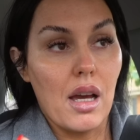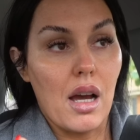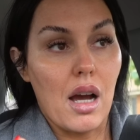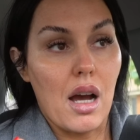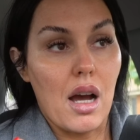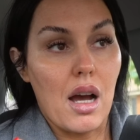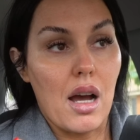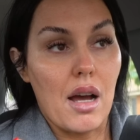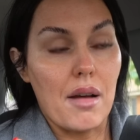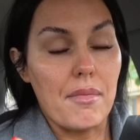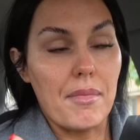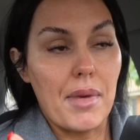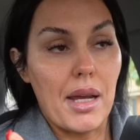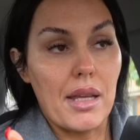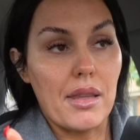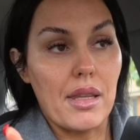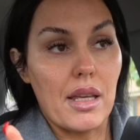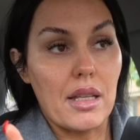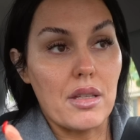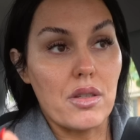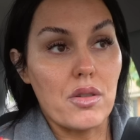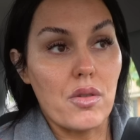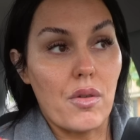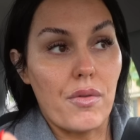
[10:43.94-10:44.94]
um, and
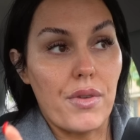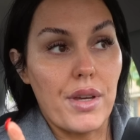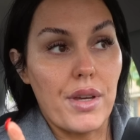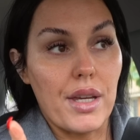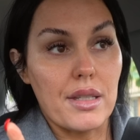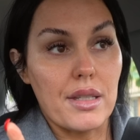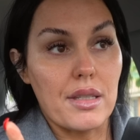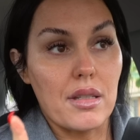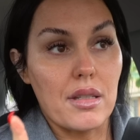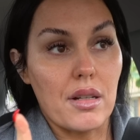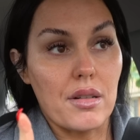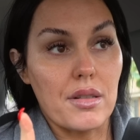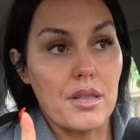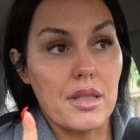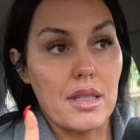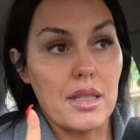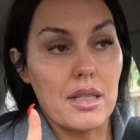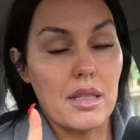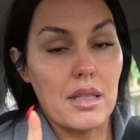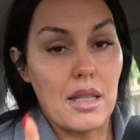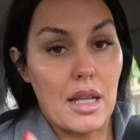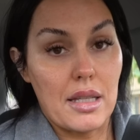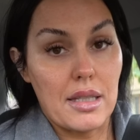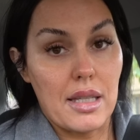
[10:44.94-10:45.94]
then Sophia
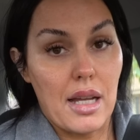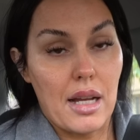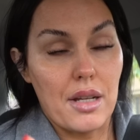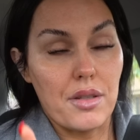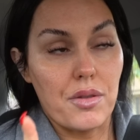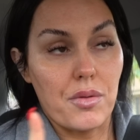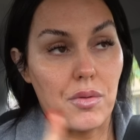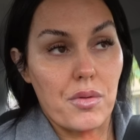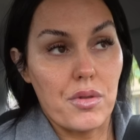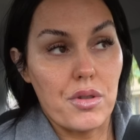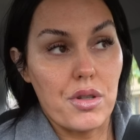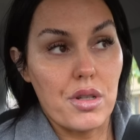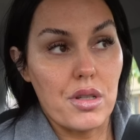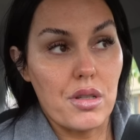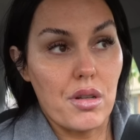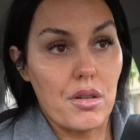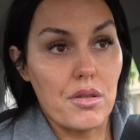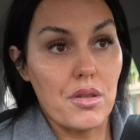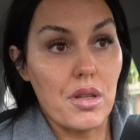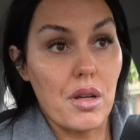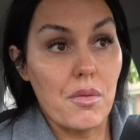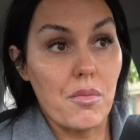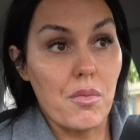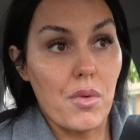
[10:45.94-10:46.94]
starts that's the high schooler she
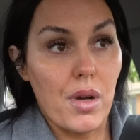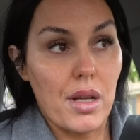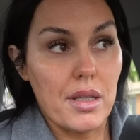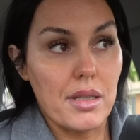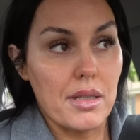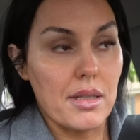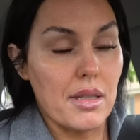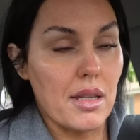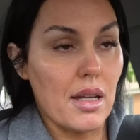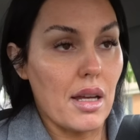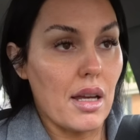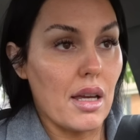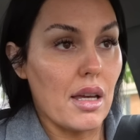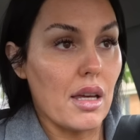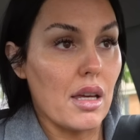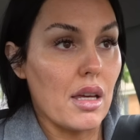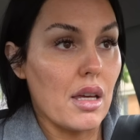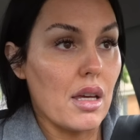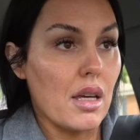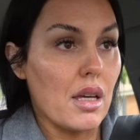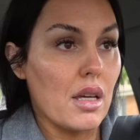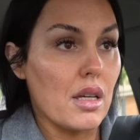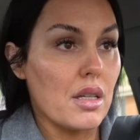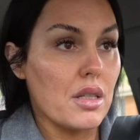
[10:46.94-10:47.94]
starts on Wednesday
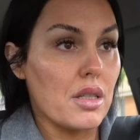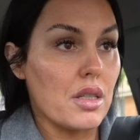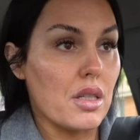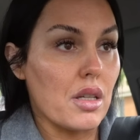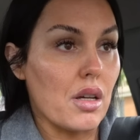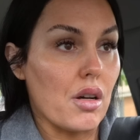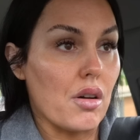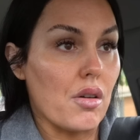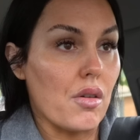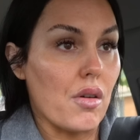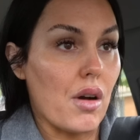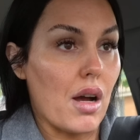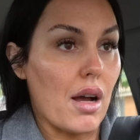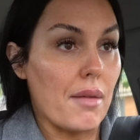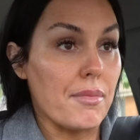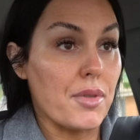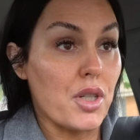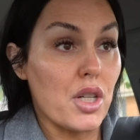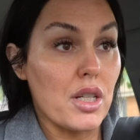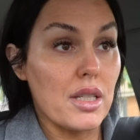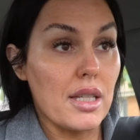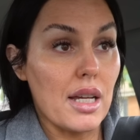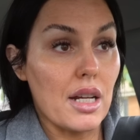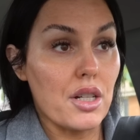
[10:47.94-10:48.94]
so um,
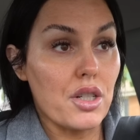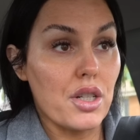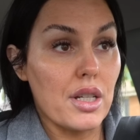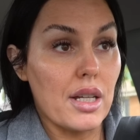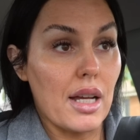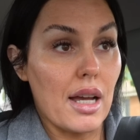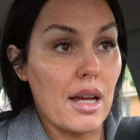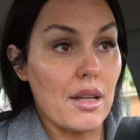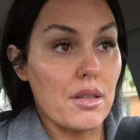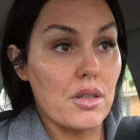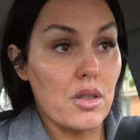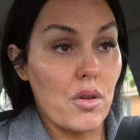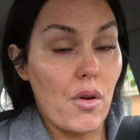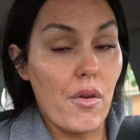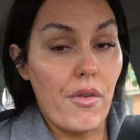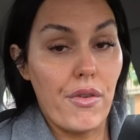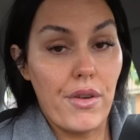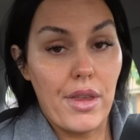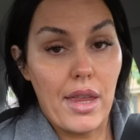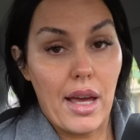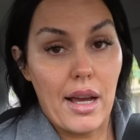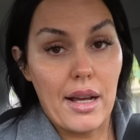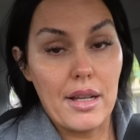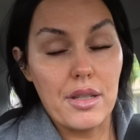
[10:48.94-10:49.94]
she's actually got
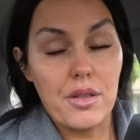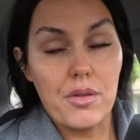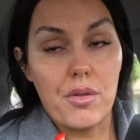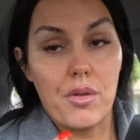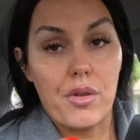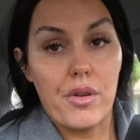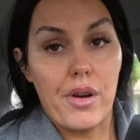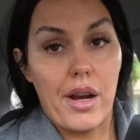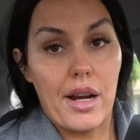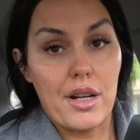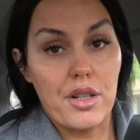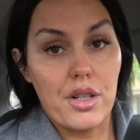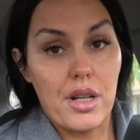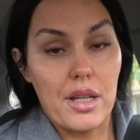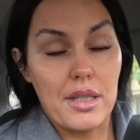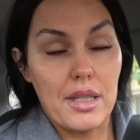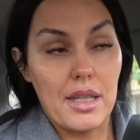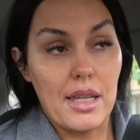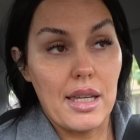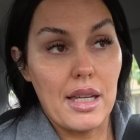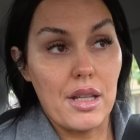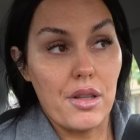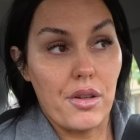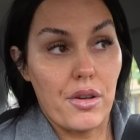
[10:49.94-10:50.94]
Sophie the high schooler actually has
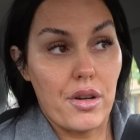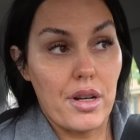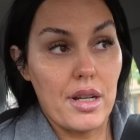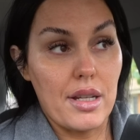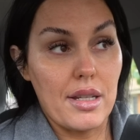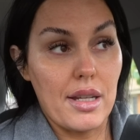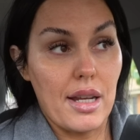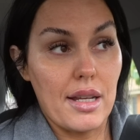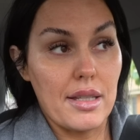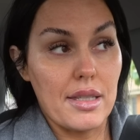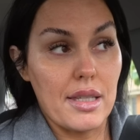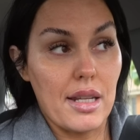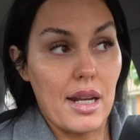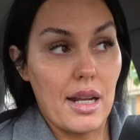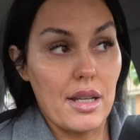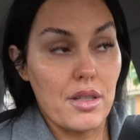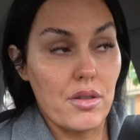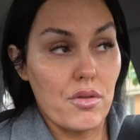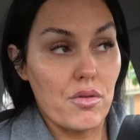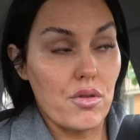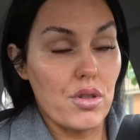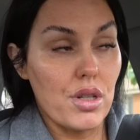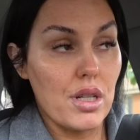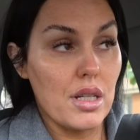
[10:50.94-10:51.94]
an e-learning day today
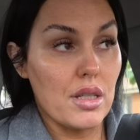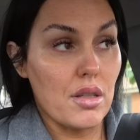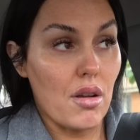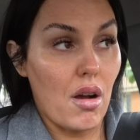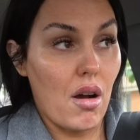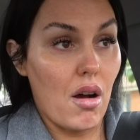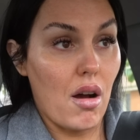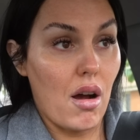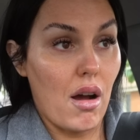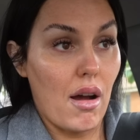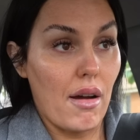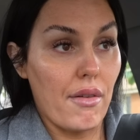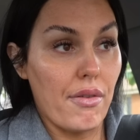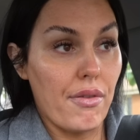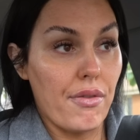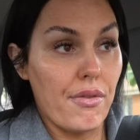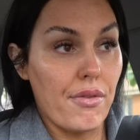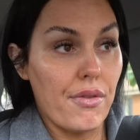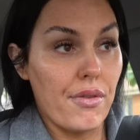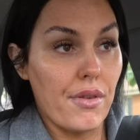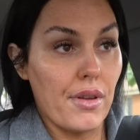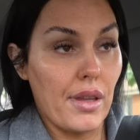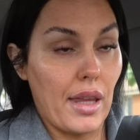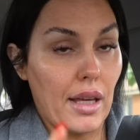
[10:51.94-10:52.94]
so she's off
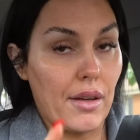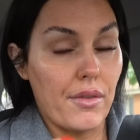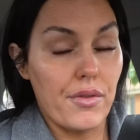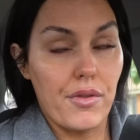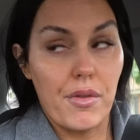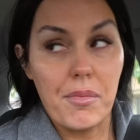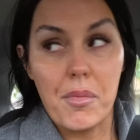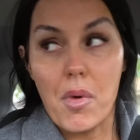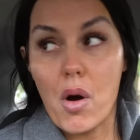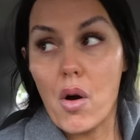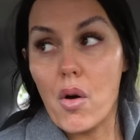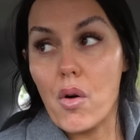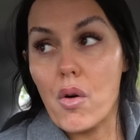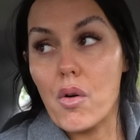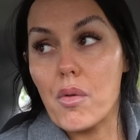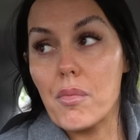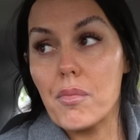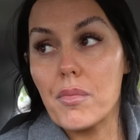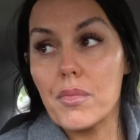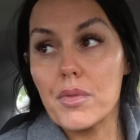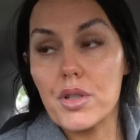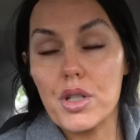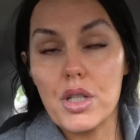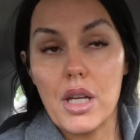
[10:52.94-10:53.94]
like from
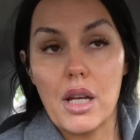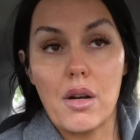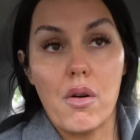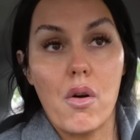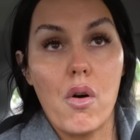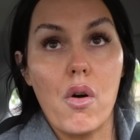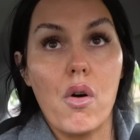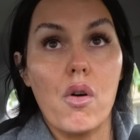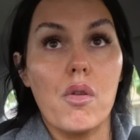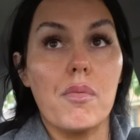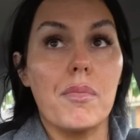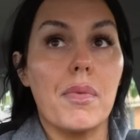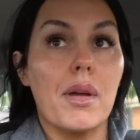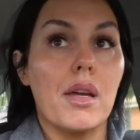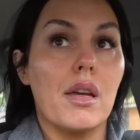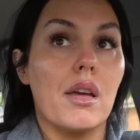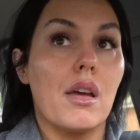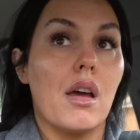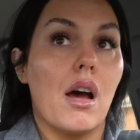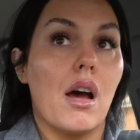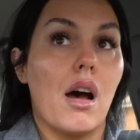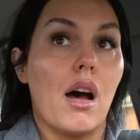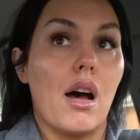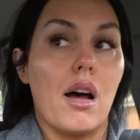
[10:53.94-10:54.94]
home she's at home
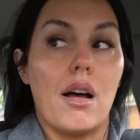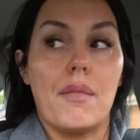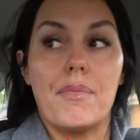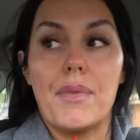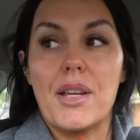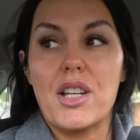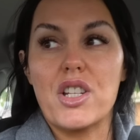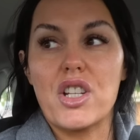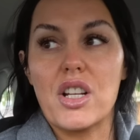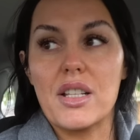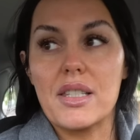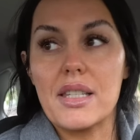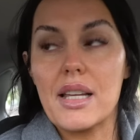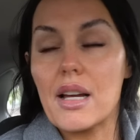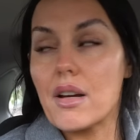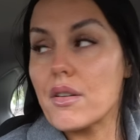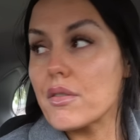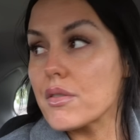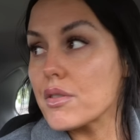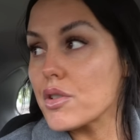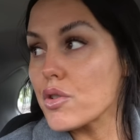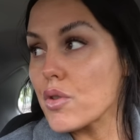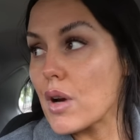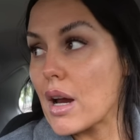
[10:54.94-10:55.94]
um, they shut
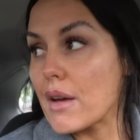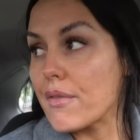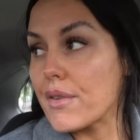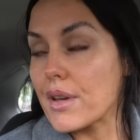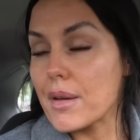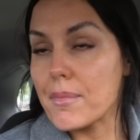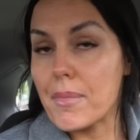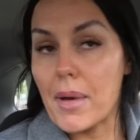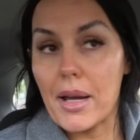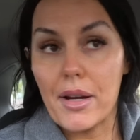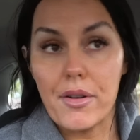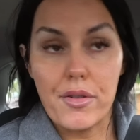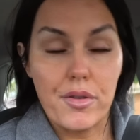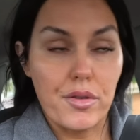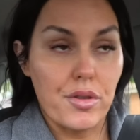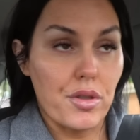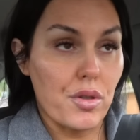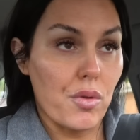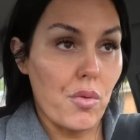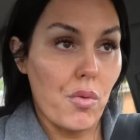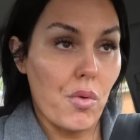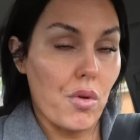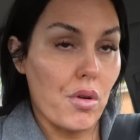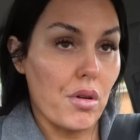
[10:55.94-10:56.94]
down traffic by her
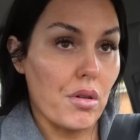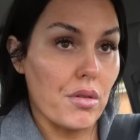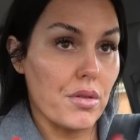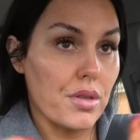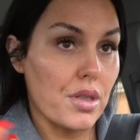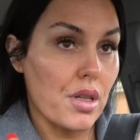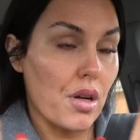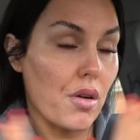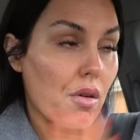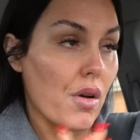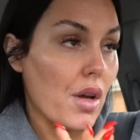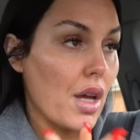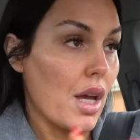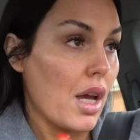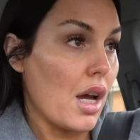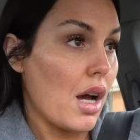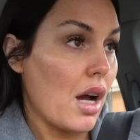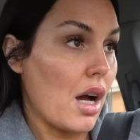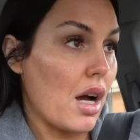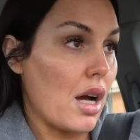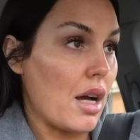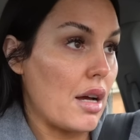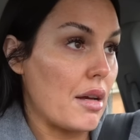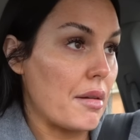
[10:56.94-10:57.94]
school so
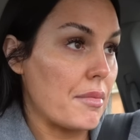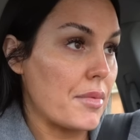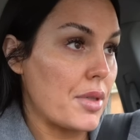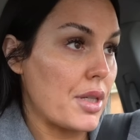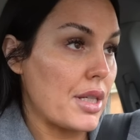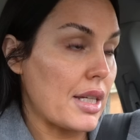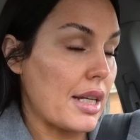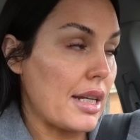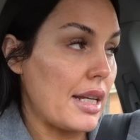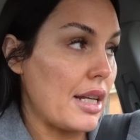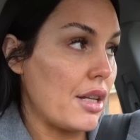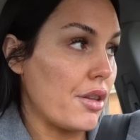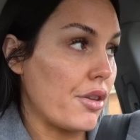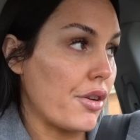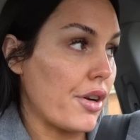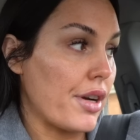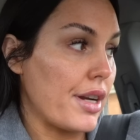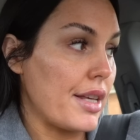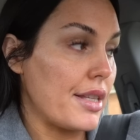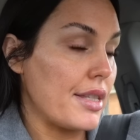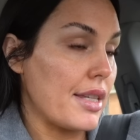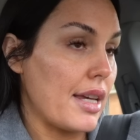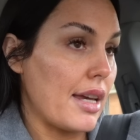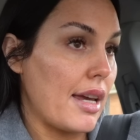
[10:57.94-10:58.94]
um, she's got an
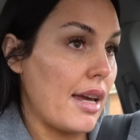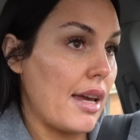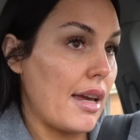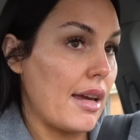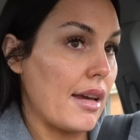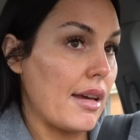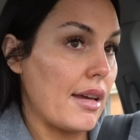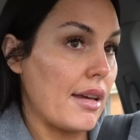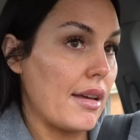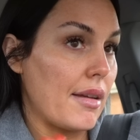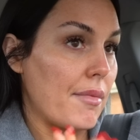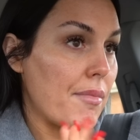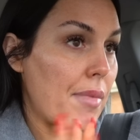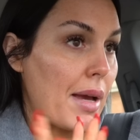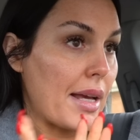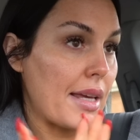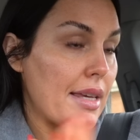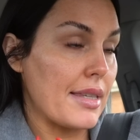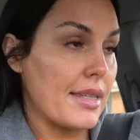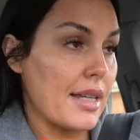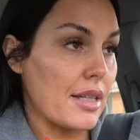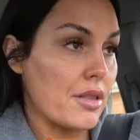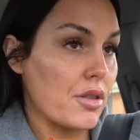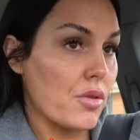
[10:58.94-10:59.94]
e-learning day
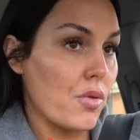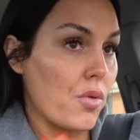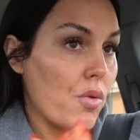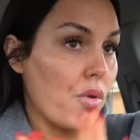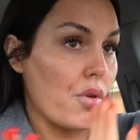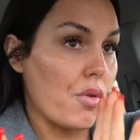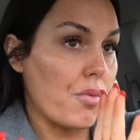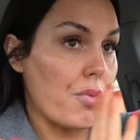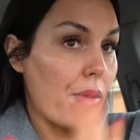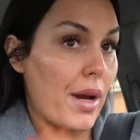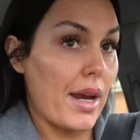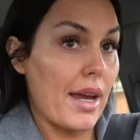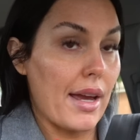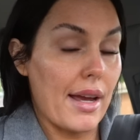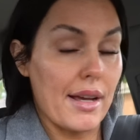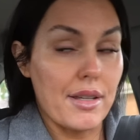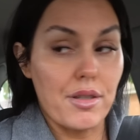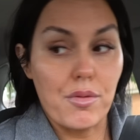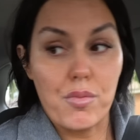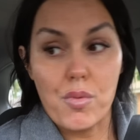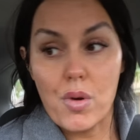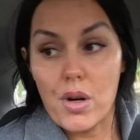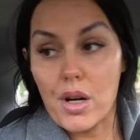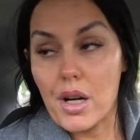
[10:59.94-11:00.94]
Becky's at school. Rhea
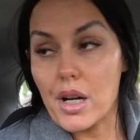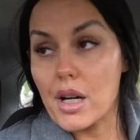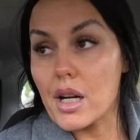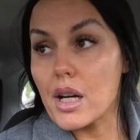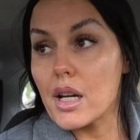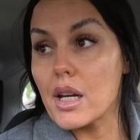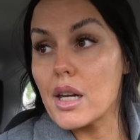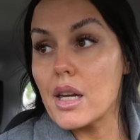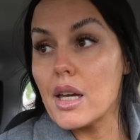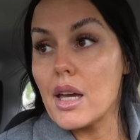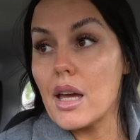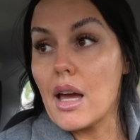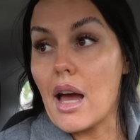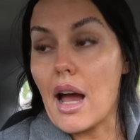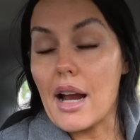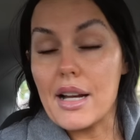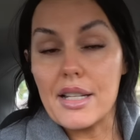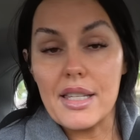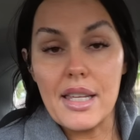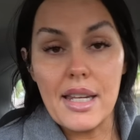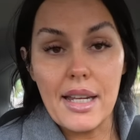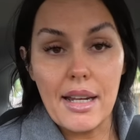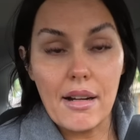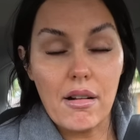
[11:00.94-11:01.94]
has work. I
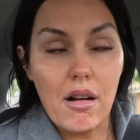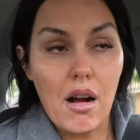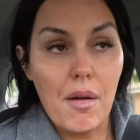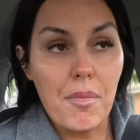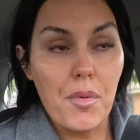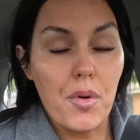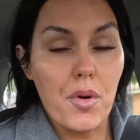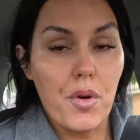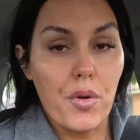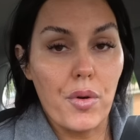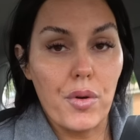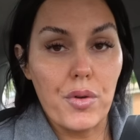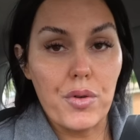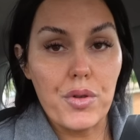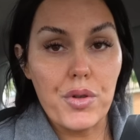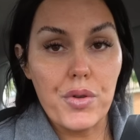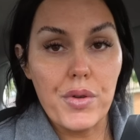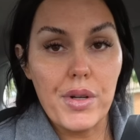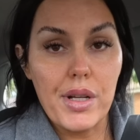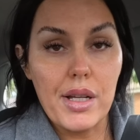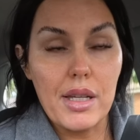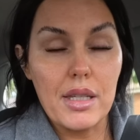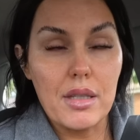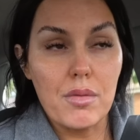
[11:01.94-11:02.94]
just need a couple
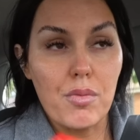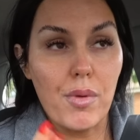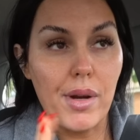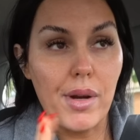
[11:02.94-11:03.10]
groceries.